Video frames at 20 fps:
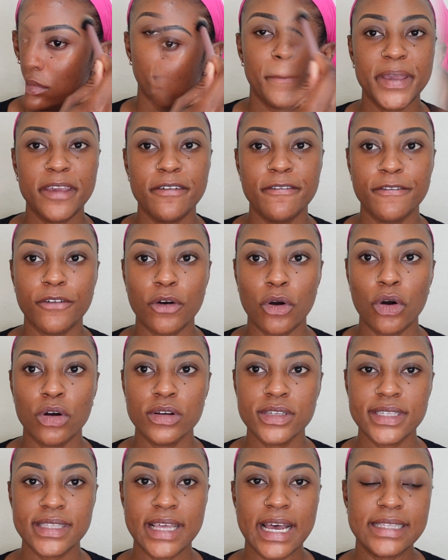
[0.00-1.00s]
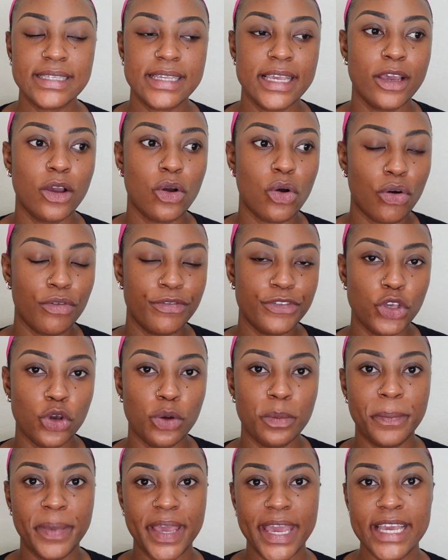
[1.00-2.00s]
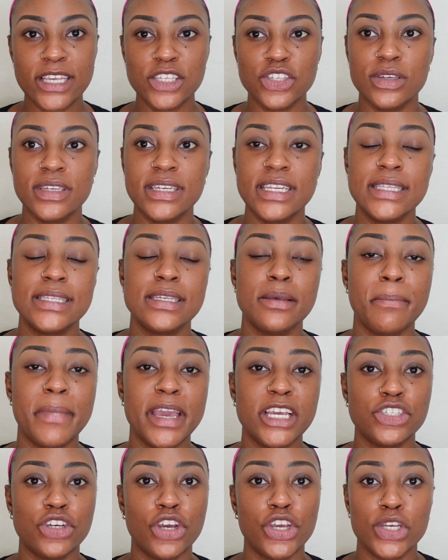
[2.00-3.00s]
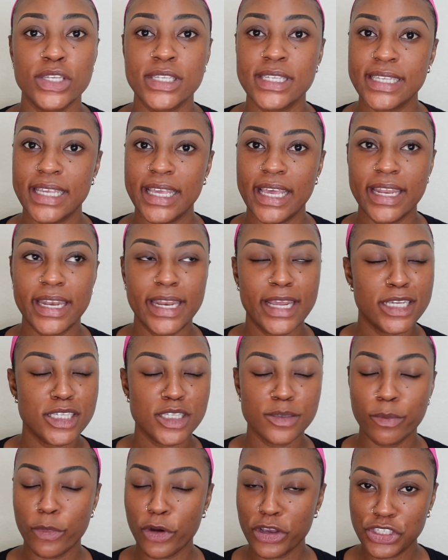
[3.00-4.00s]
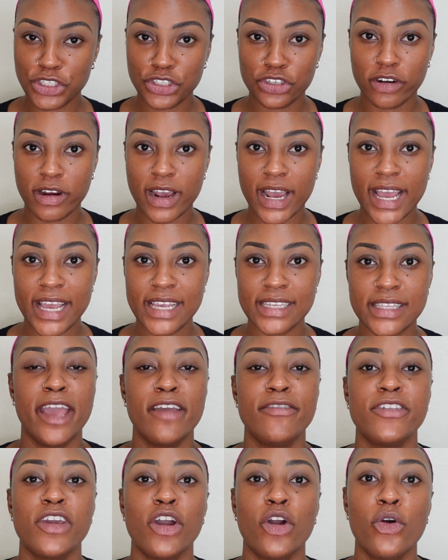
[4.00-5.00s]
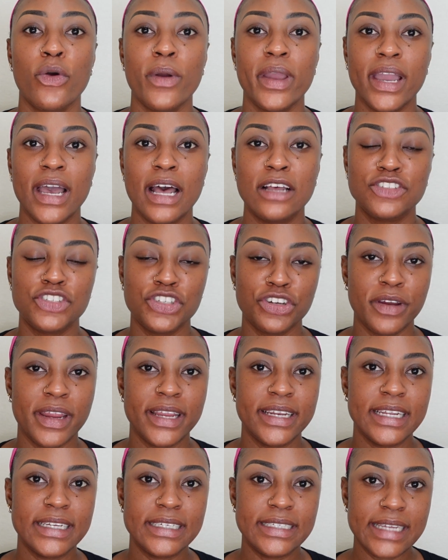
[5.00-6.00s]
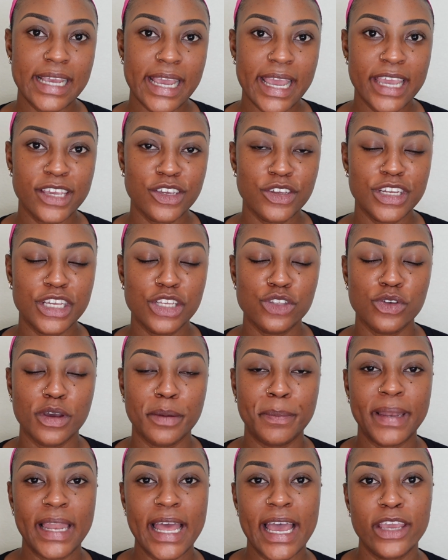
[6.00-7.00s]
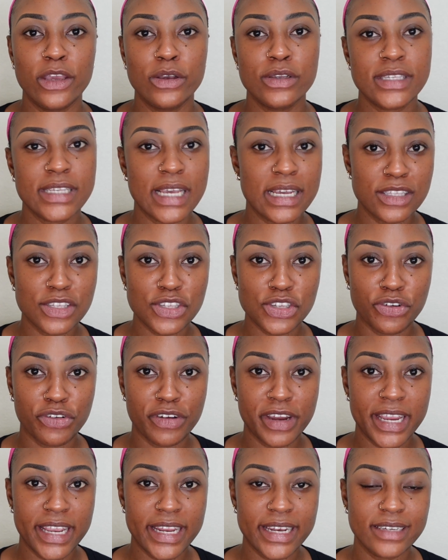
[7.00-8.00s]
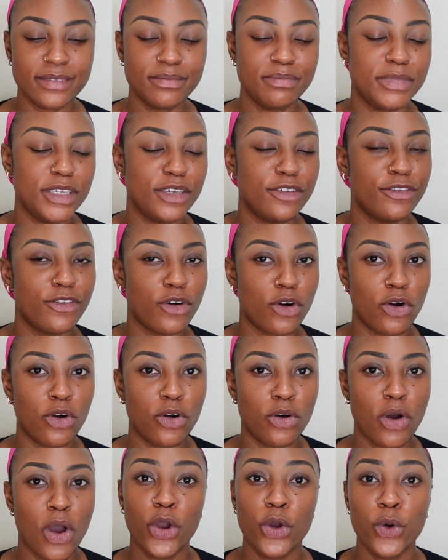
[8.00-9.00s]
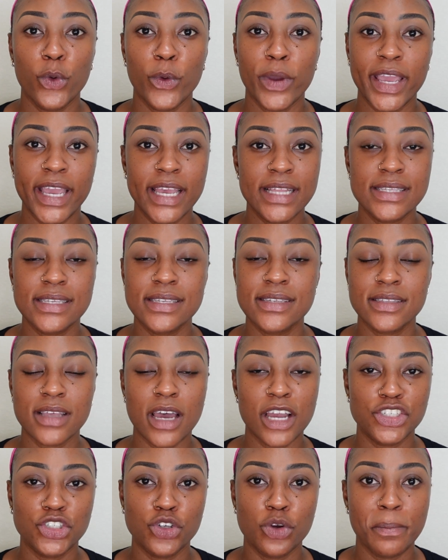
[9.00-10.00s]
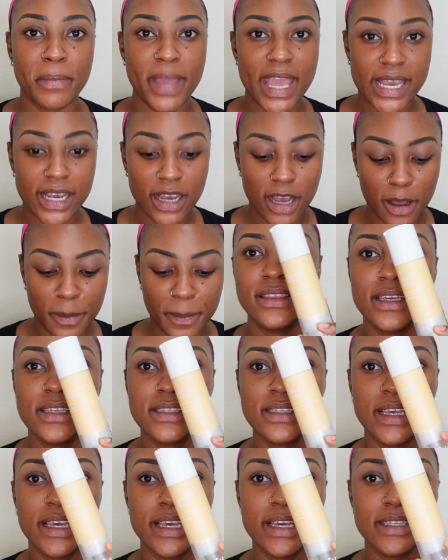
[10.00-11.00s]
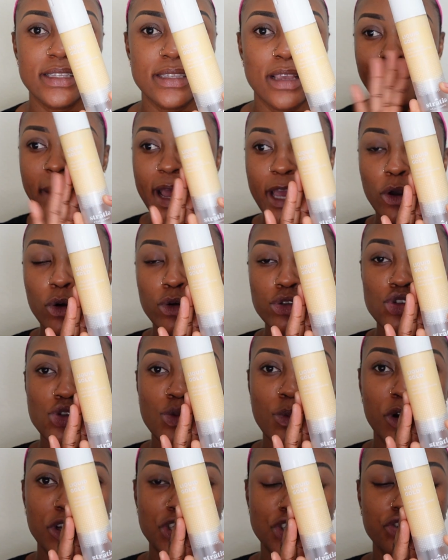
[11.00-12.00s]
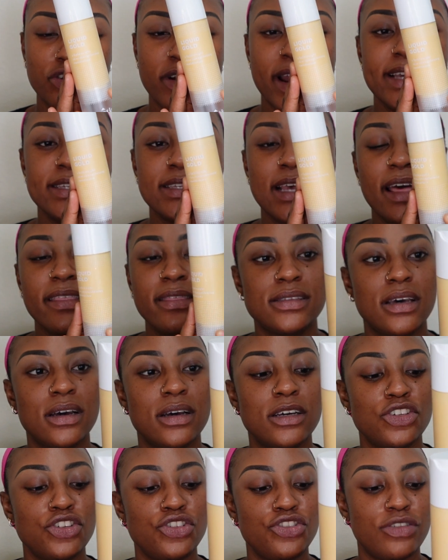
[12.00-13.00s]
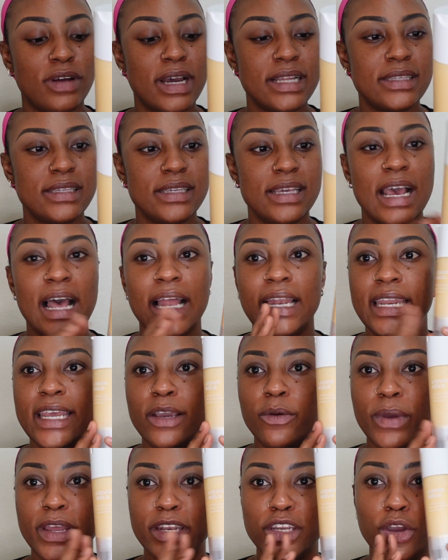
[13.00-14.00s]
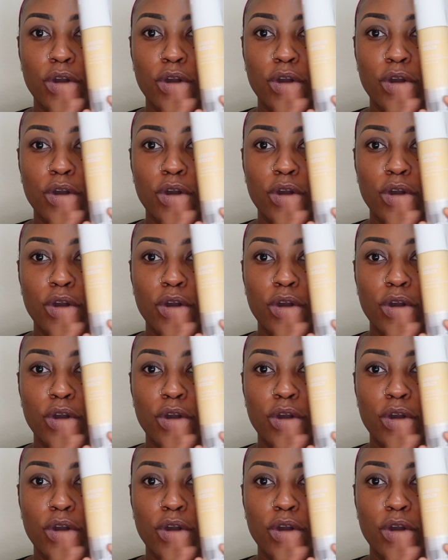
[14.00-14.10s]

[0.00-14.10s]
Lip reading: Before starting off your base, you need to make sure your skin is moisturized. If you're going out during the day, you need to apply your sunscreen before going in to start your makeup. This is my go-to moisturizer, the Stratia Liquid